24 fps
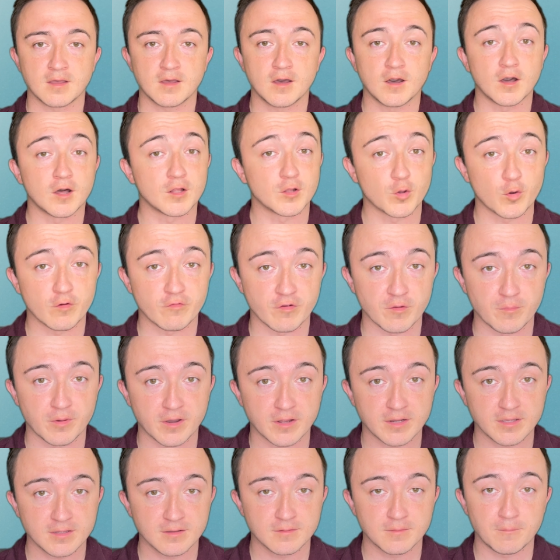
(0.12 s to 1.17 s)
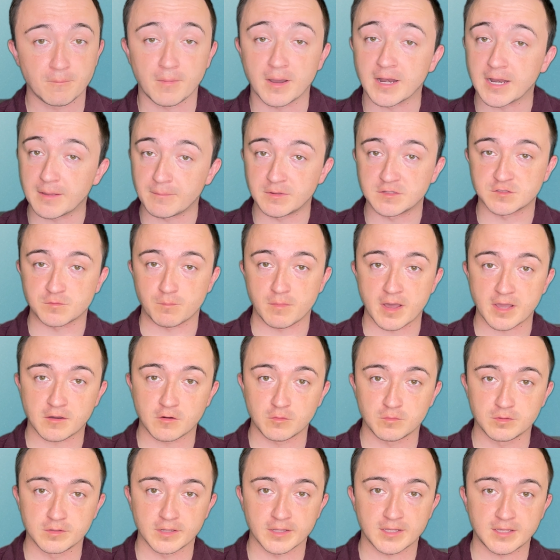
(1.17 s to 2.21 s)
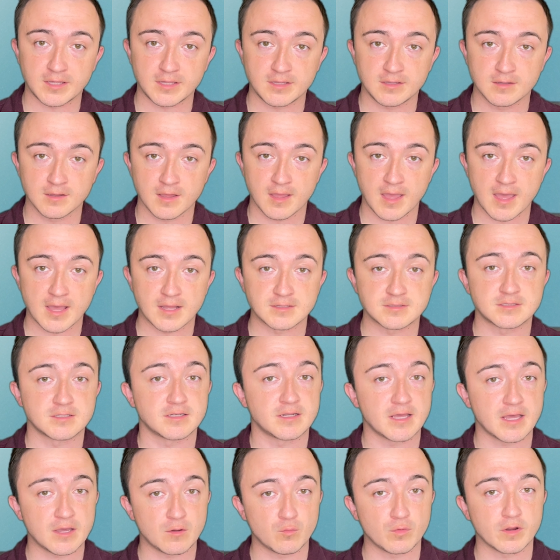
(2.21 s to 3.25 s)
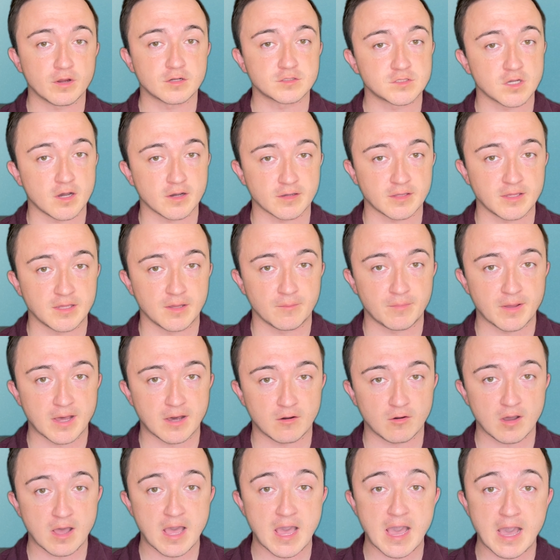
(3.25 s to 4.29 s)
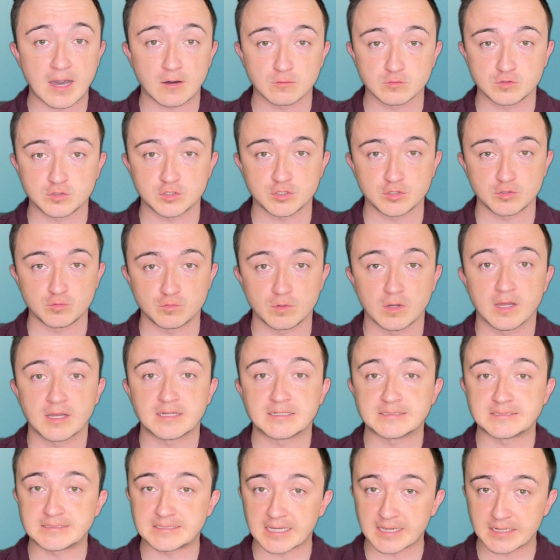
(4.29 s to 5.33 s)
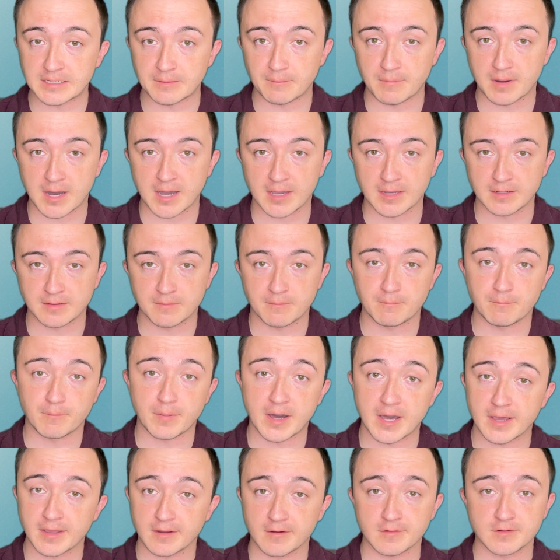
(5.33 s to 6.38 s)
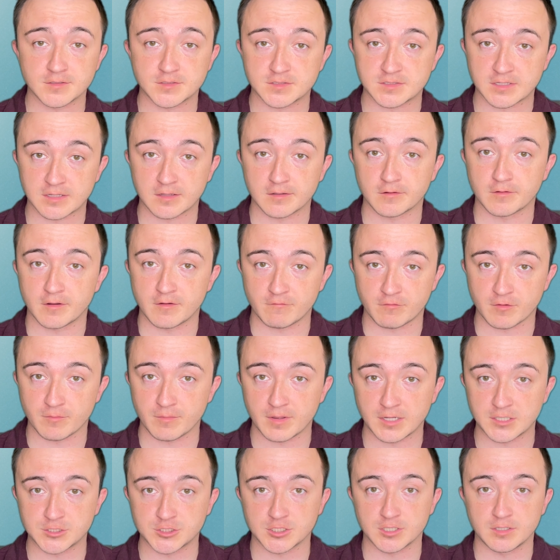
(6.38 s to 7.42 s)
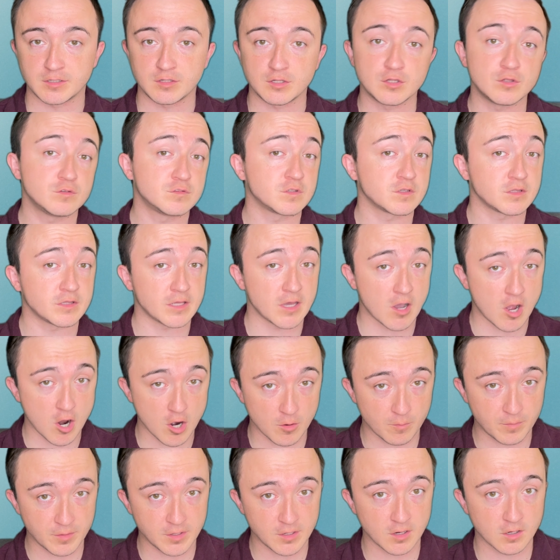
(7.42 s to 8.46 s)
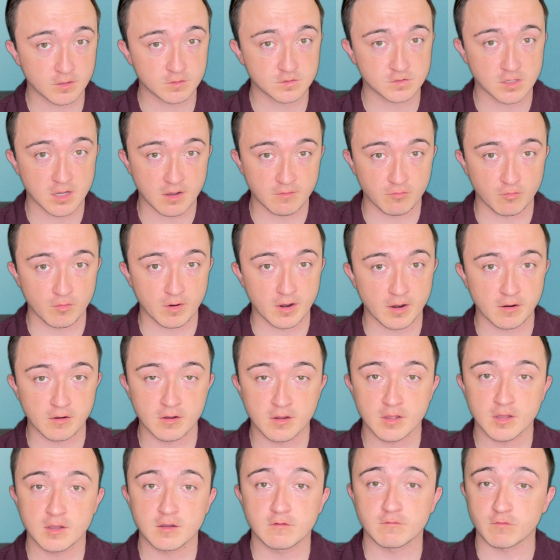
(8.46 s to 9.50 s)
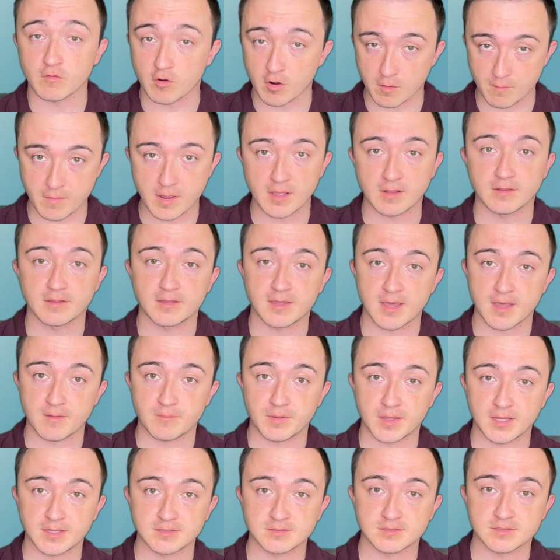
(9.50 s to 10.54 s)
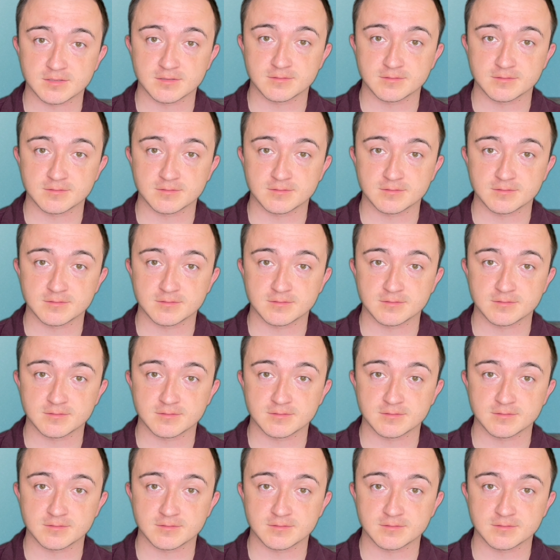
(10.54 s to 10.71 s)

Hello everybody, my name is Michael Balicki, and today we are talking about how to data mine buyer and seller information using the RPR software for our mailing campaigns.